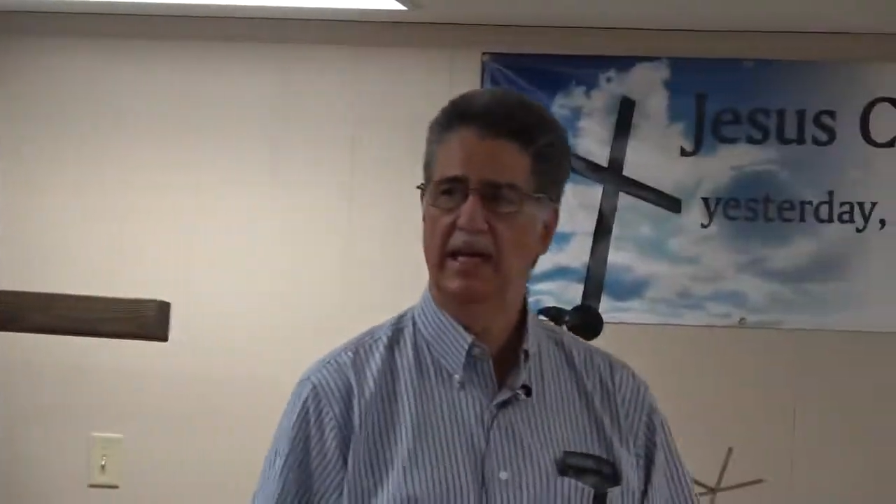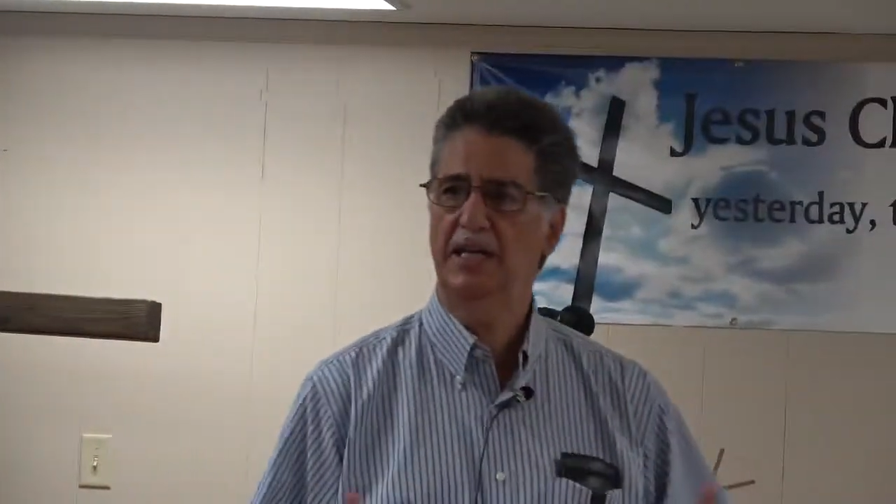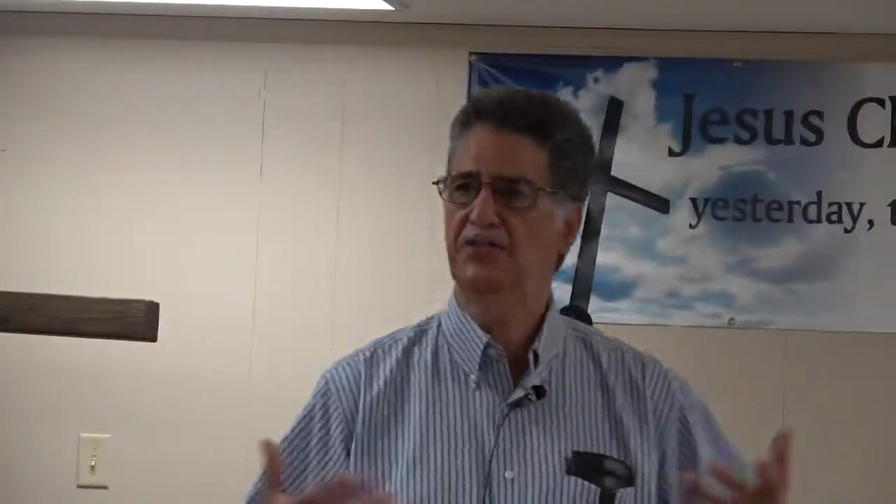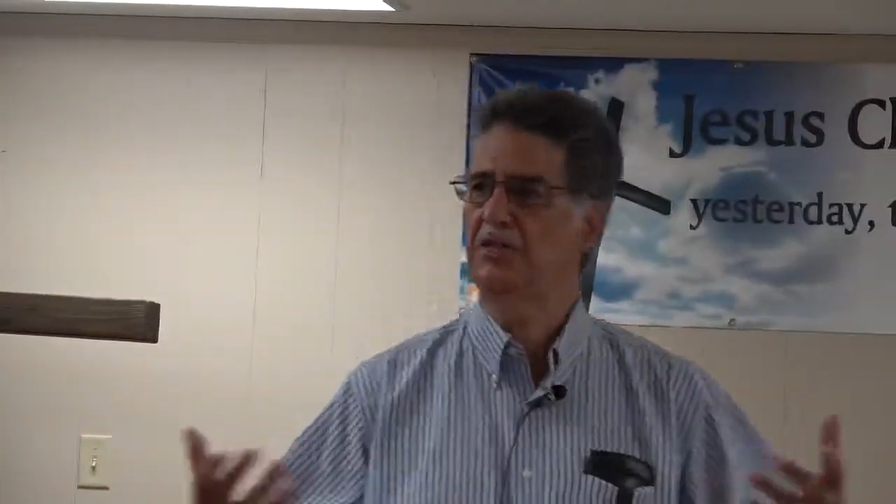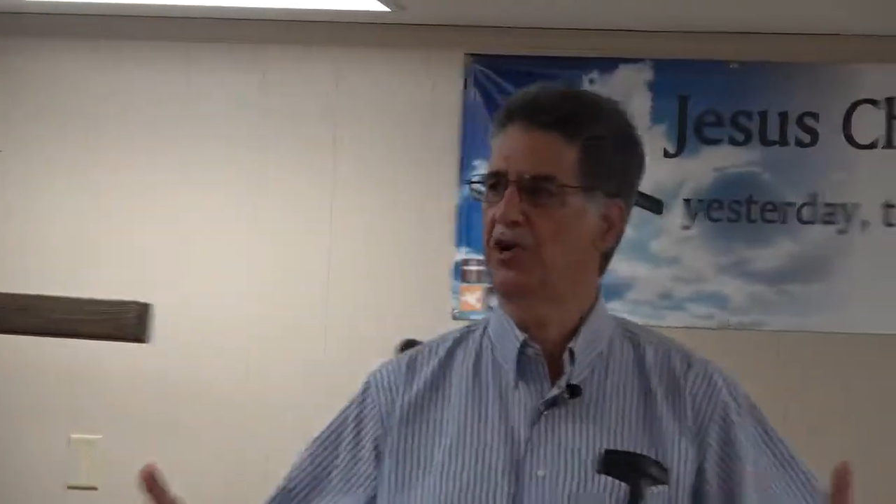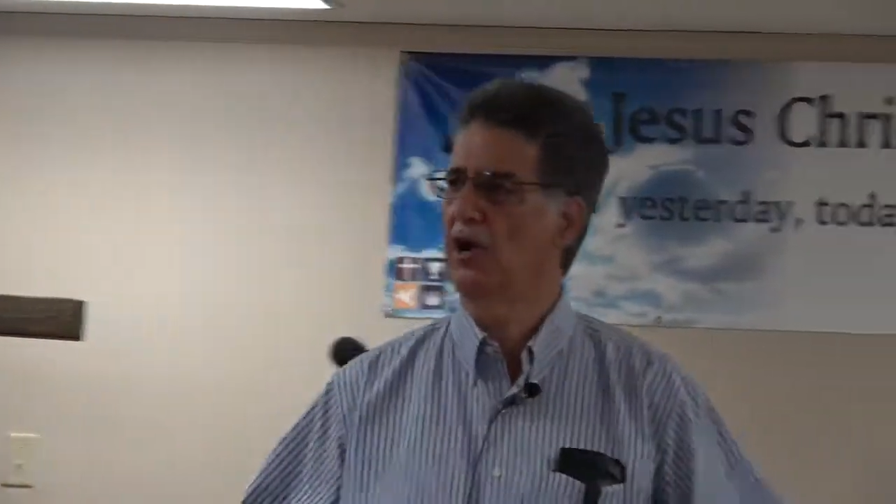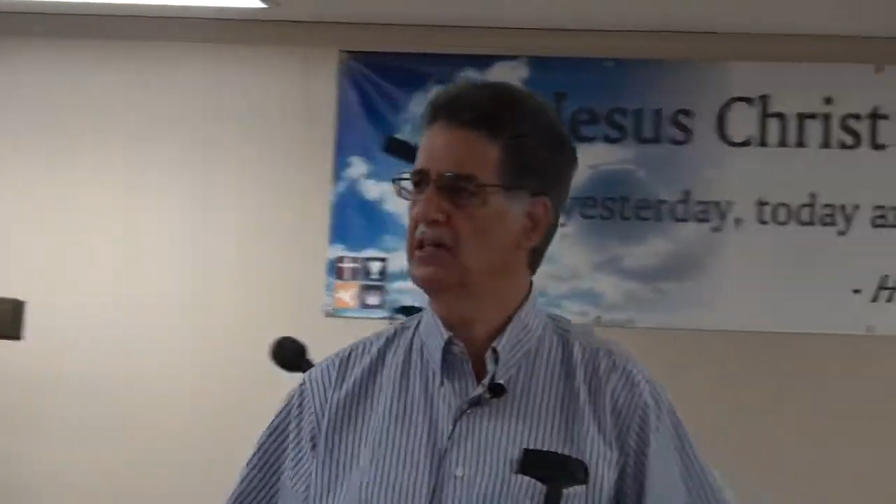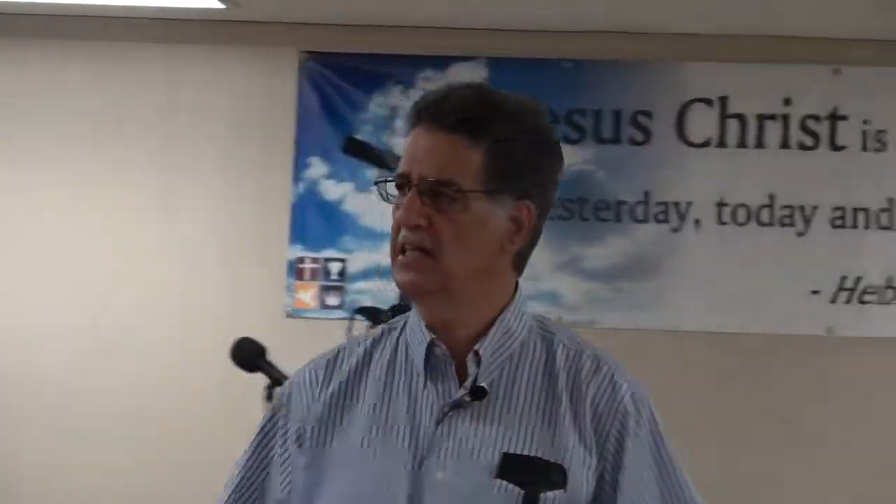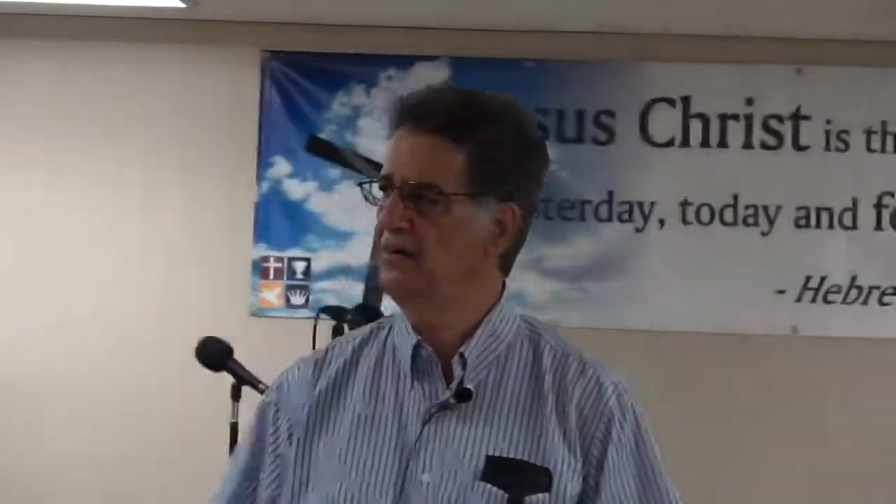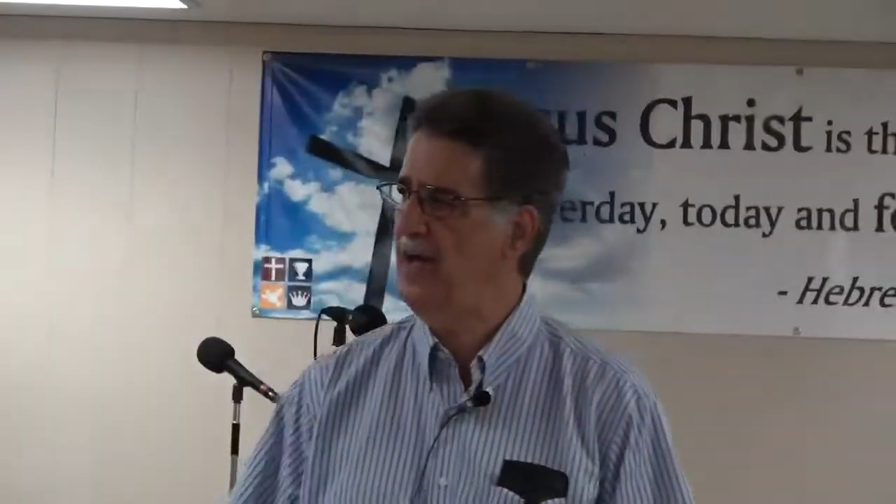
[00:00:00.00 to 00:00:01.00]
He is the
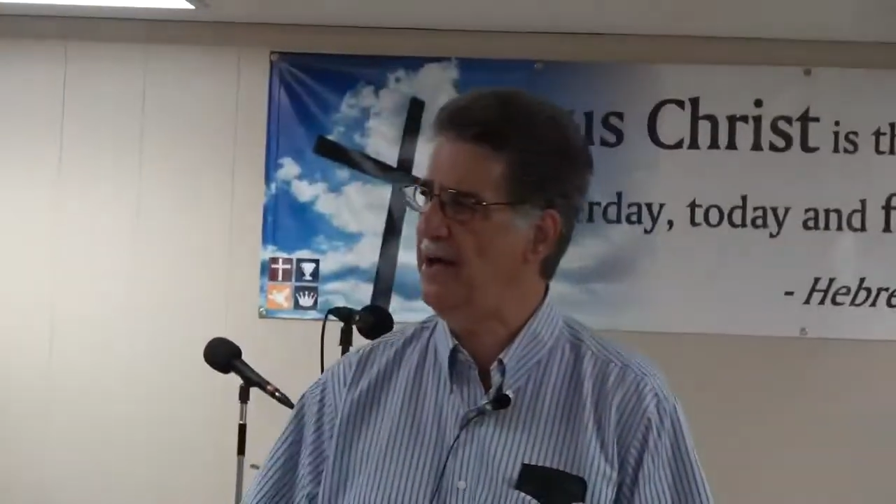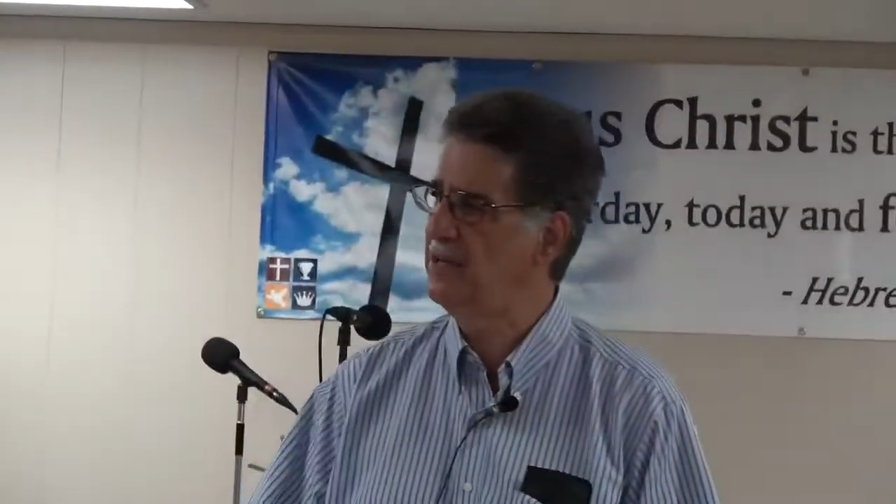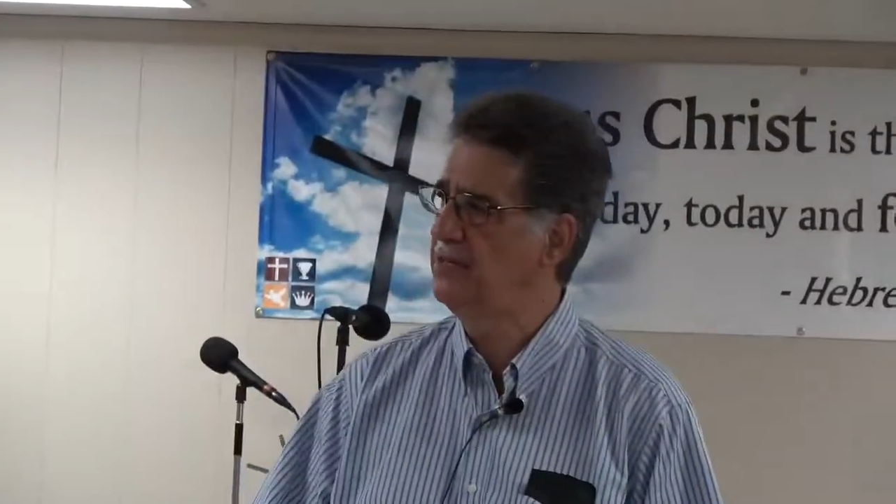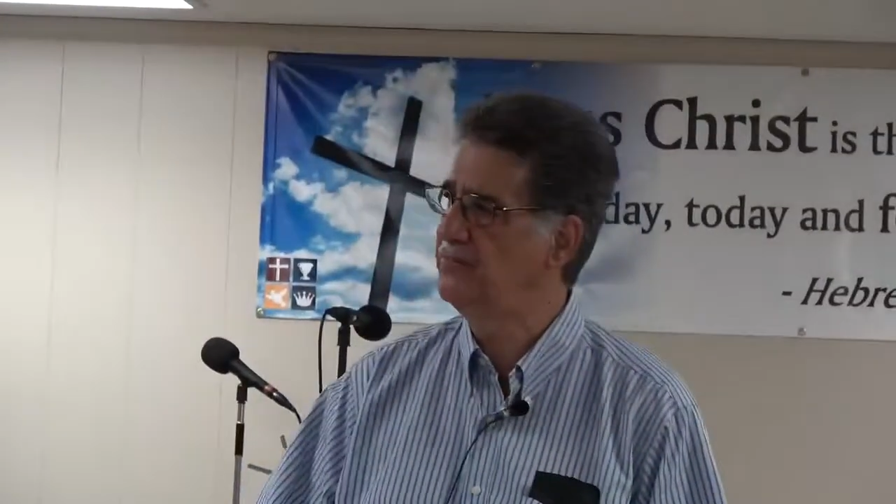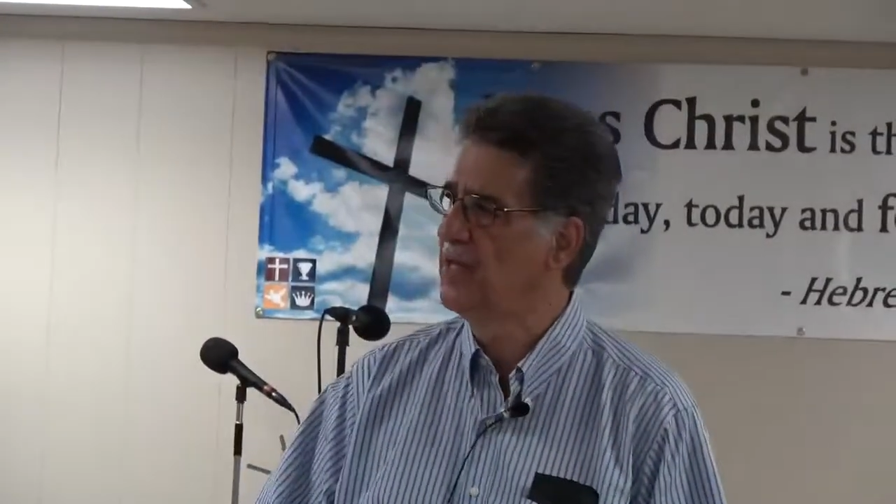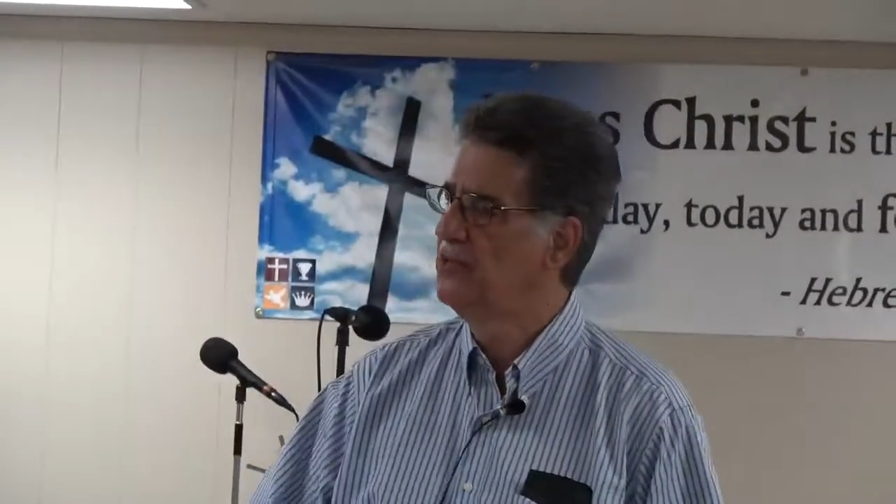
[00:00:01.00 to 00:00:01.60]
darling of heaven